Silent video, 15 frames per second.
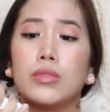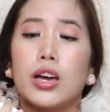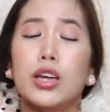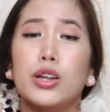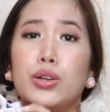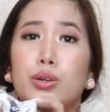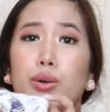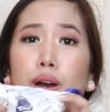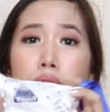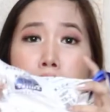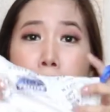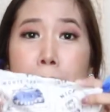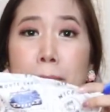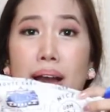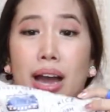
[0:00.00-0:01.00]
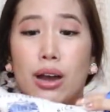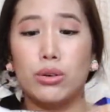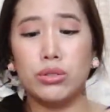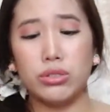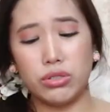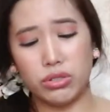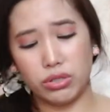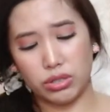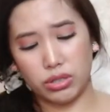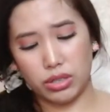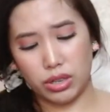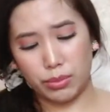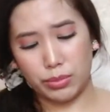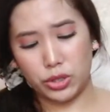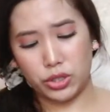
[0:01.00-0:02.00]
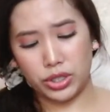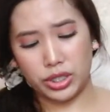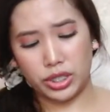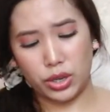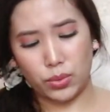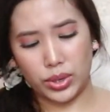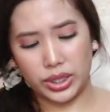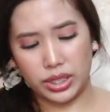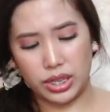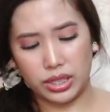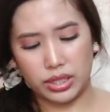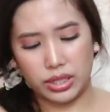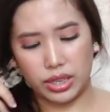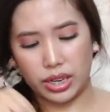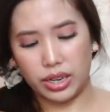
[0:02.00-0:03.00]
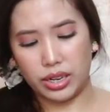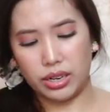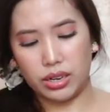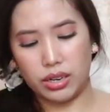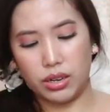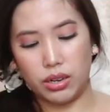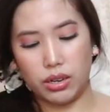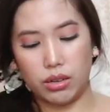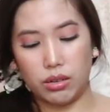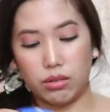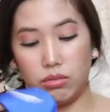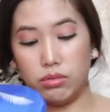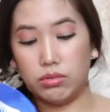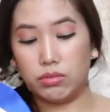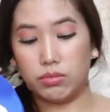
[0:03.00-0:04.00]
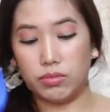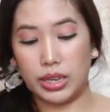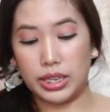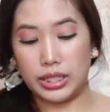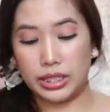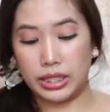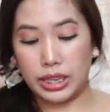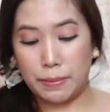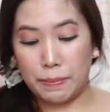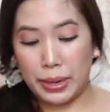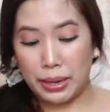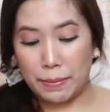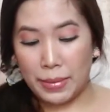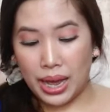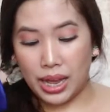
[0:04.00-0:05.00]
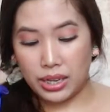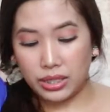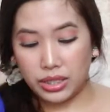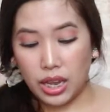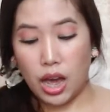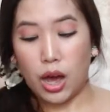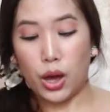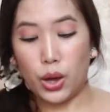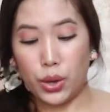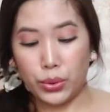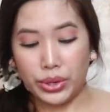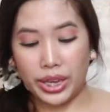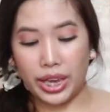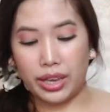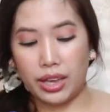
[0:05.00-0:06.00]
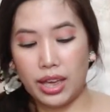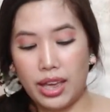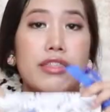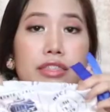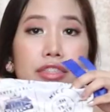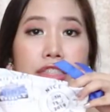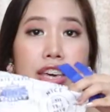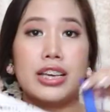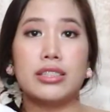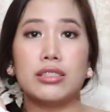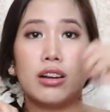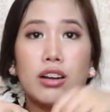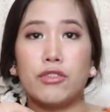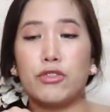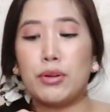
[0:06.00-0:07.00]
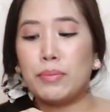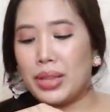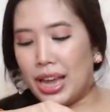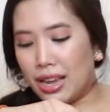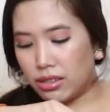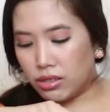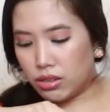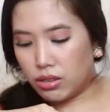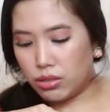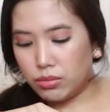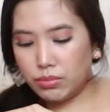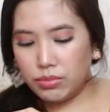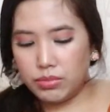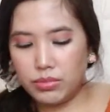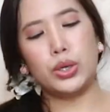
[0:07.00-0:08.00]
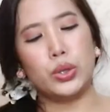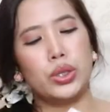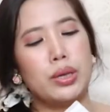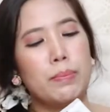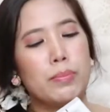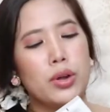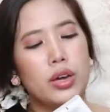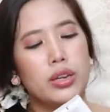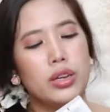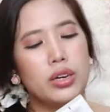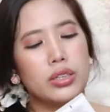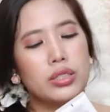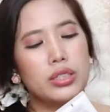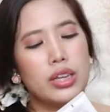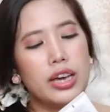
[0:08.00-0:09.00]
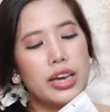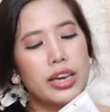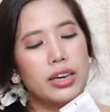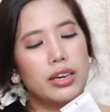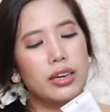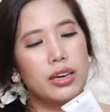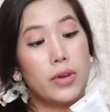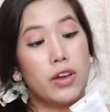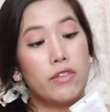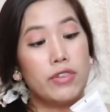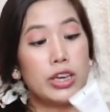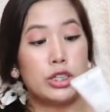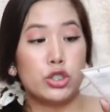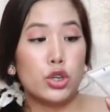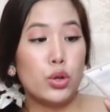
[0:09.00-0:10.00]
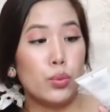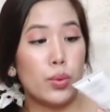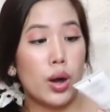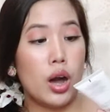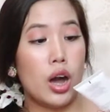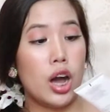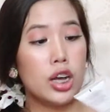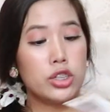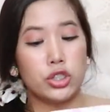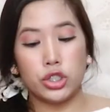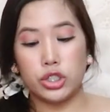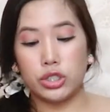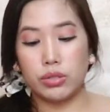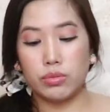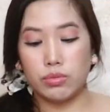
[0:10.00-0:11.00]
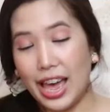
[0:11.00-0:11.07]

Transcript: I don't know, a pouch? Let me just see what's inside. Oh, a sleeping mask. Oh, okay, these are from Lancome. Beauty products like facial wash.